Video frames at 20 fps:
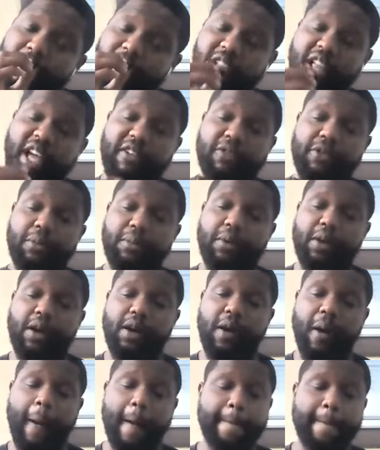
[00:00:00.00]
flag
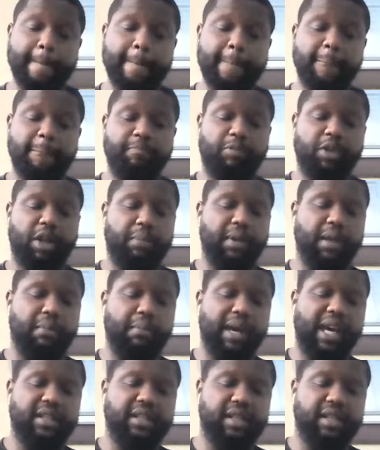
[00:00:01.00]
football would be
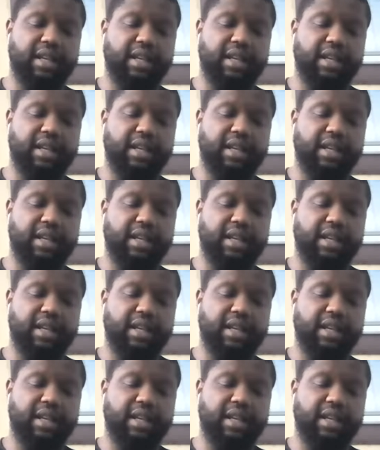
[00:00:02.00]
amazing